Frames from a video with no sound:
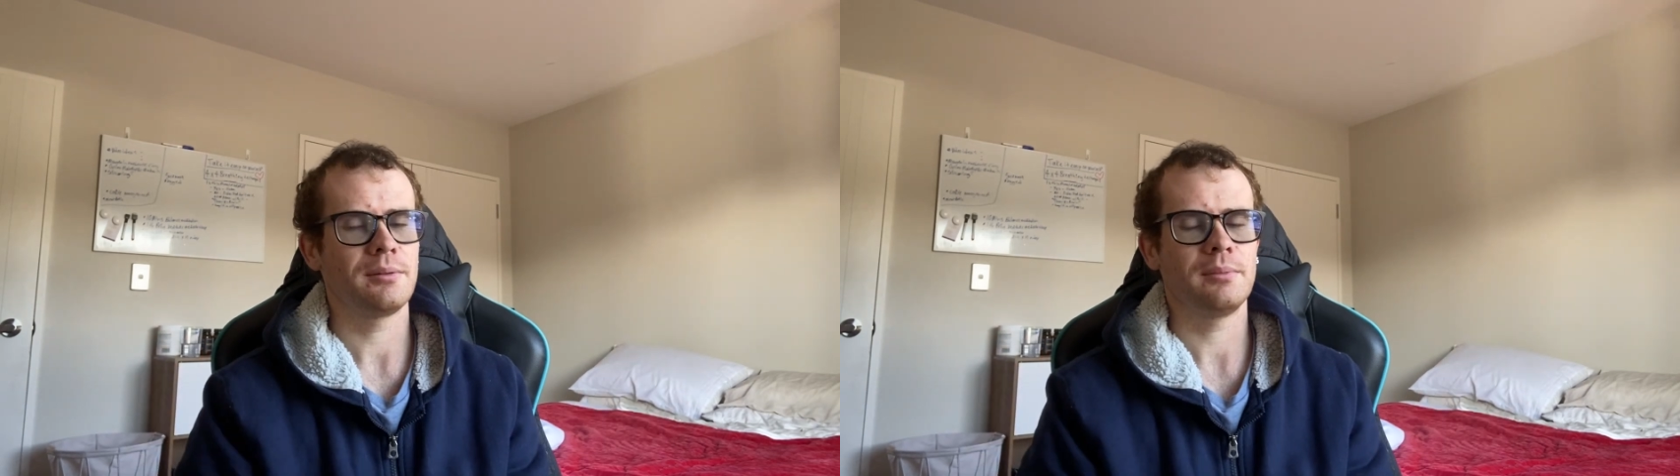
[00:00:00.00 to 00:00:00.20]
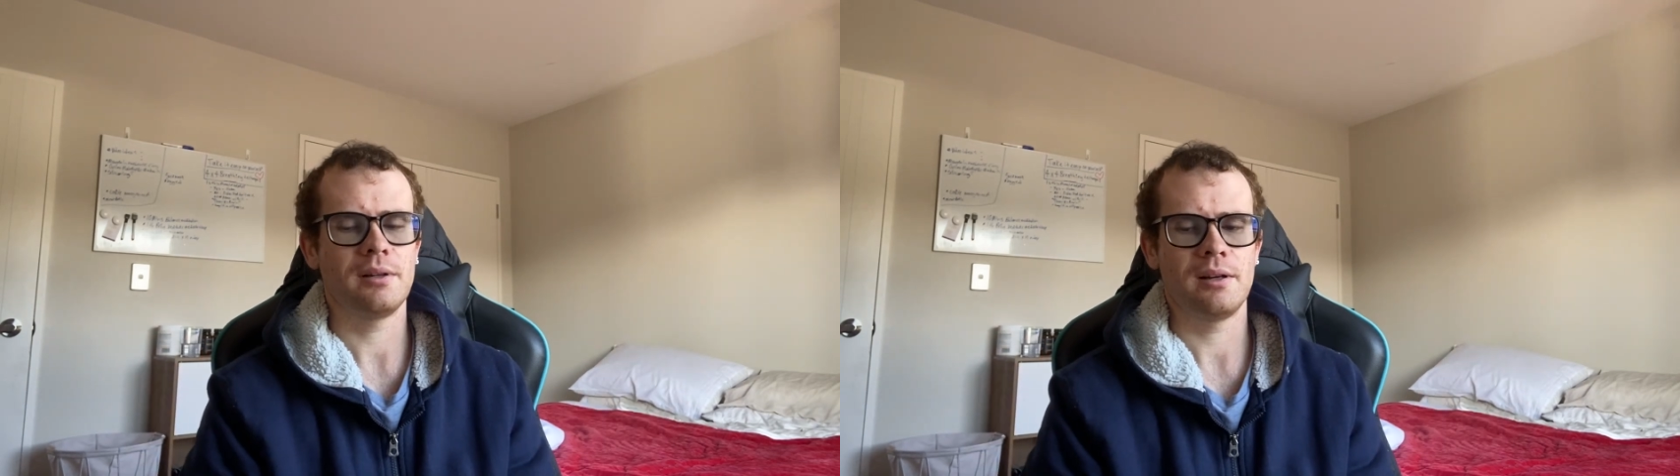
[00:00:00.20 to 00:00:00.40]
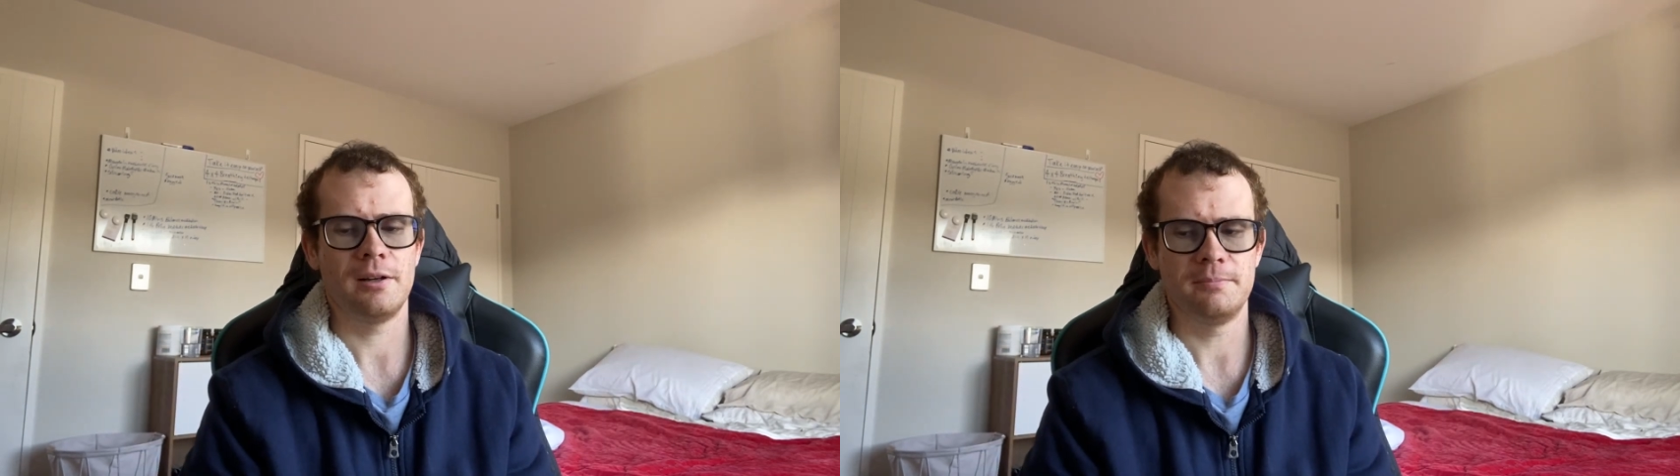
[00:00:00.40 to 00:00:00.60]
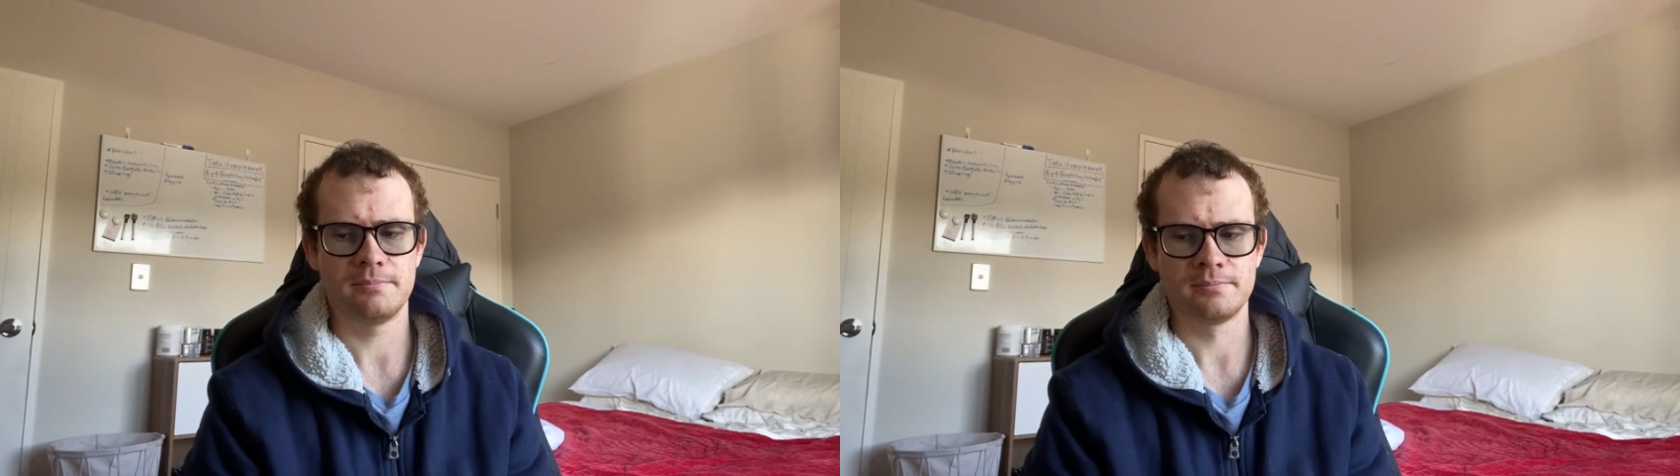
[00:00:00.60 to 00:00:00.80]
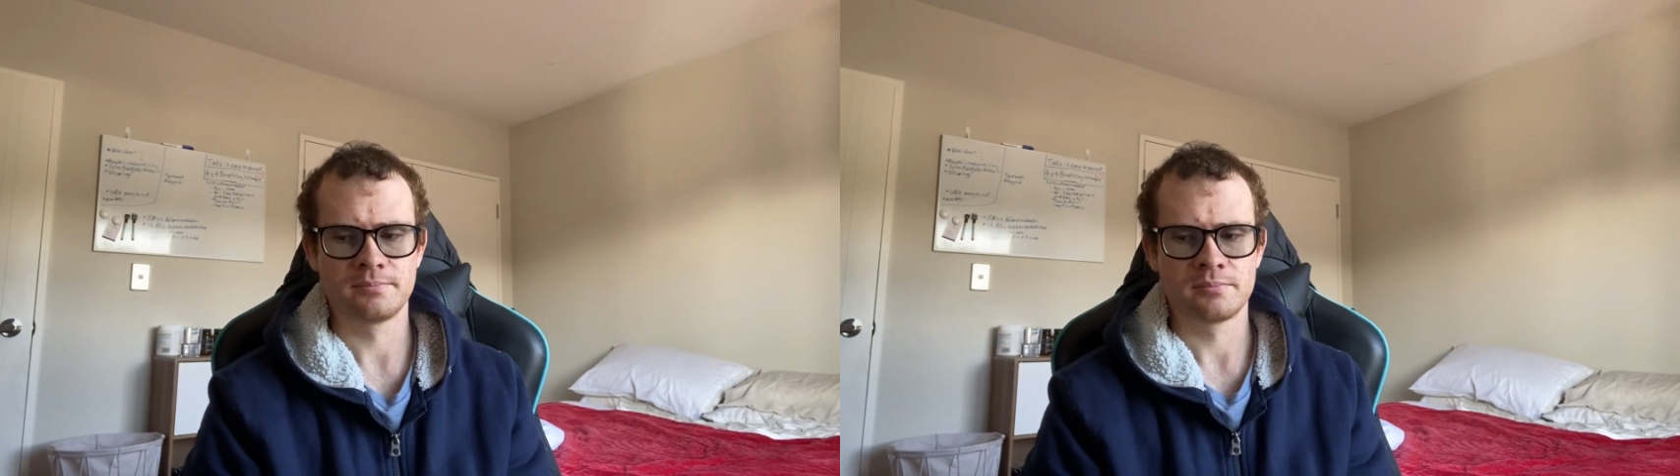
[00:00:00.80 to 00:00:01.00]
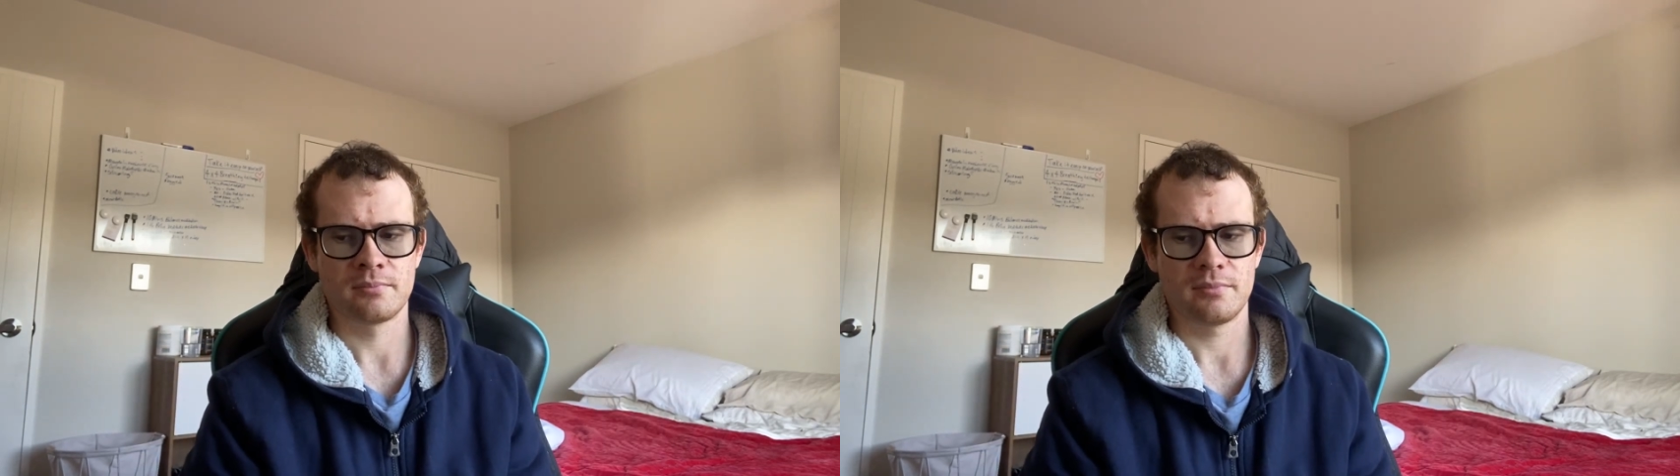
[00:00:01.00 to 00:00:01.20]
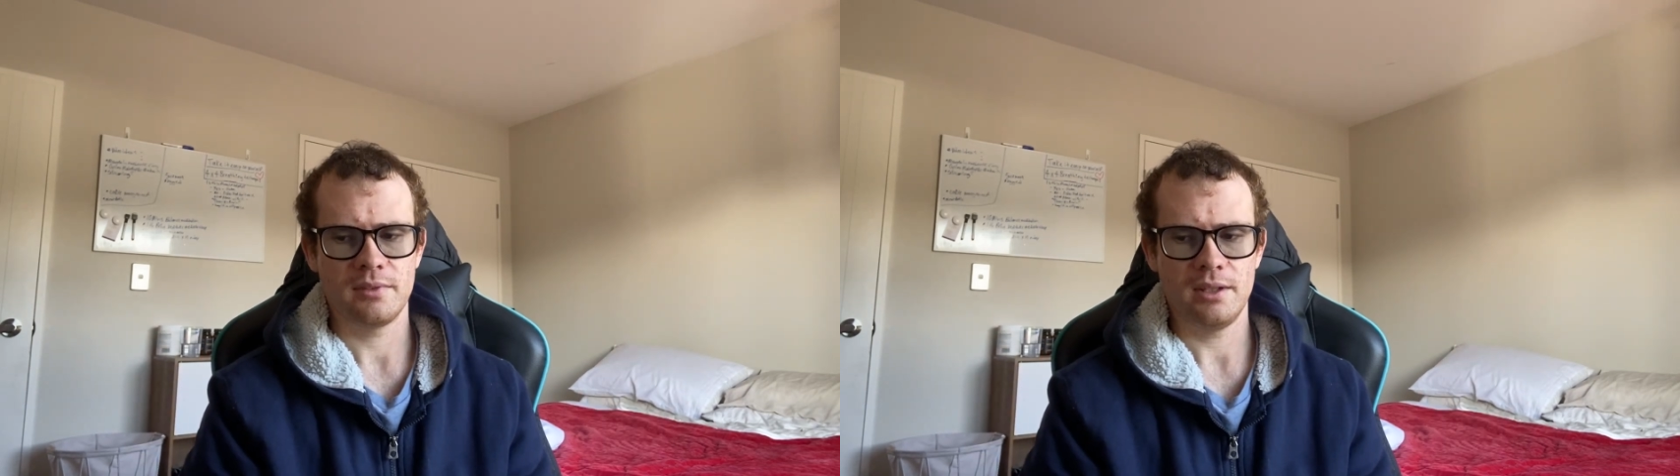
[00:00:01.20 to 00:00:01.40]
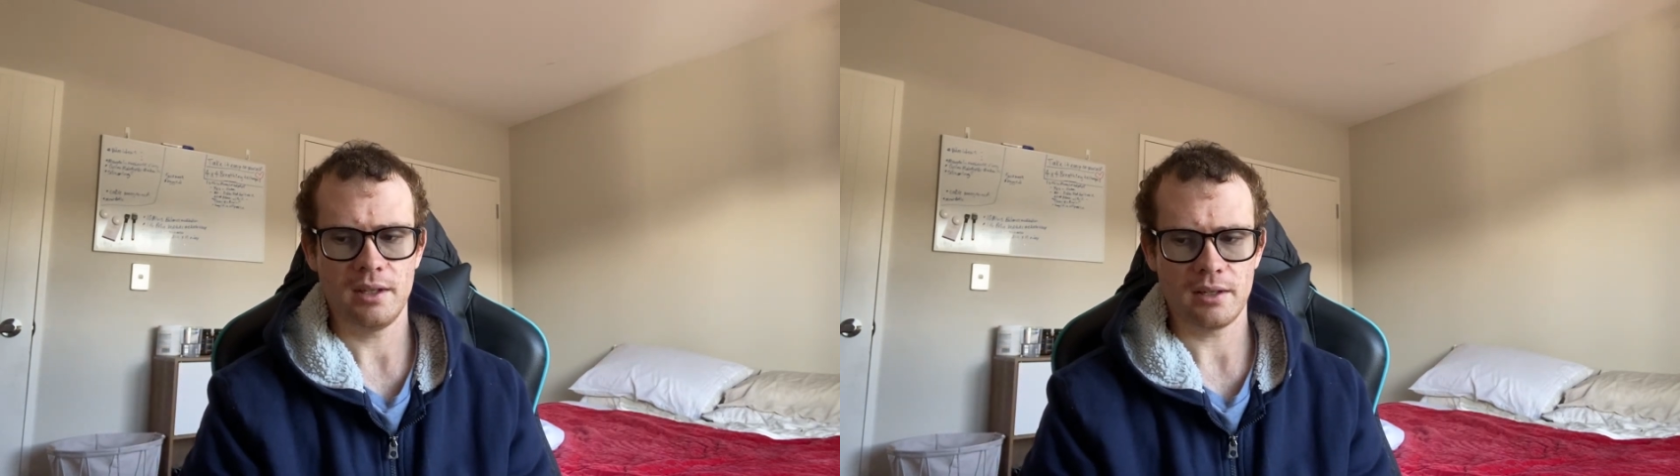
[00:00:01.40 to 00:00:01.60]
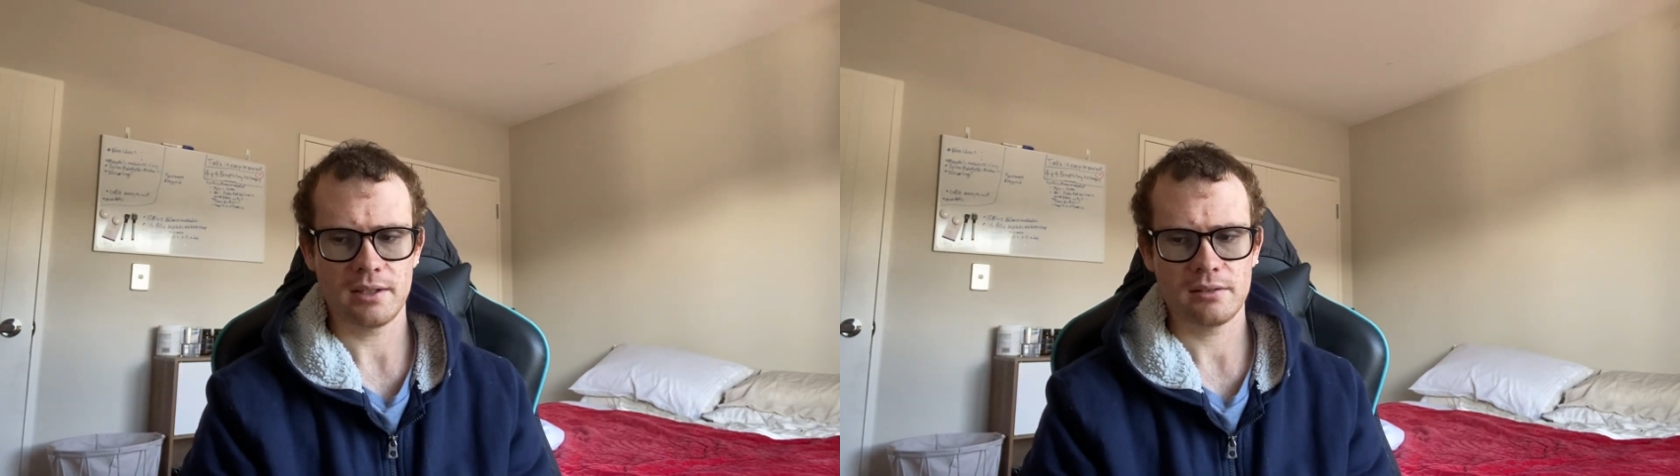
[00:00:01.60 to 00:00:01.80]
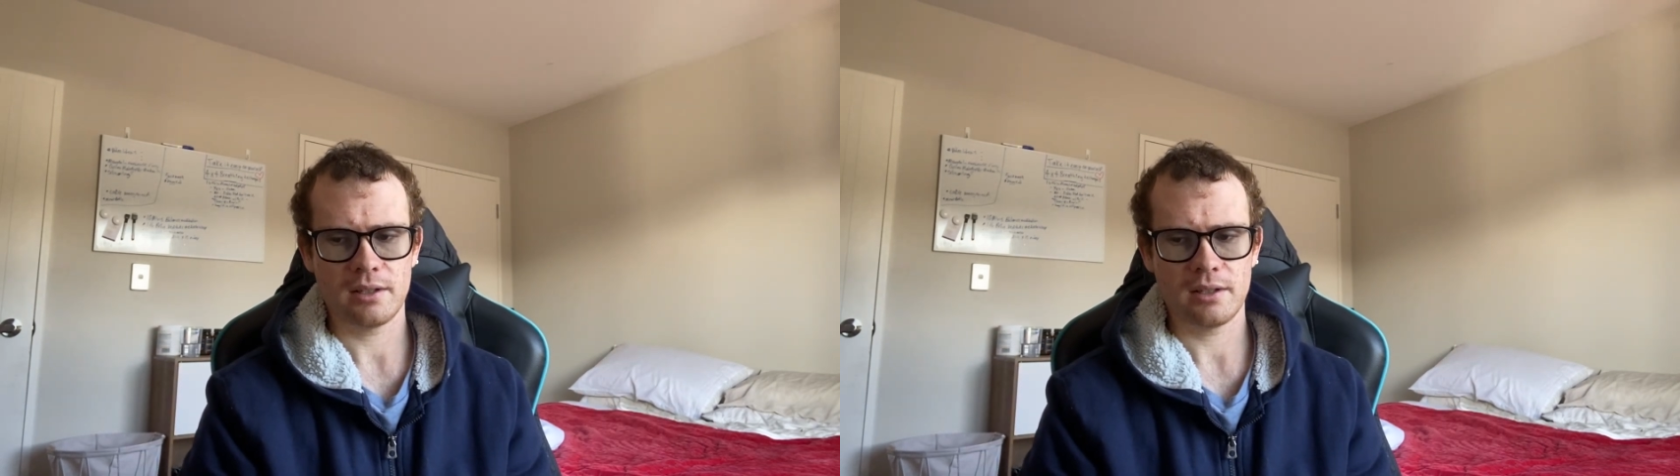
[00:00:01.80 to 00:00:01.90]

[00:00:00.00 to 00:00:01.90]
But um, yeah, I,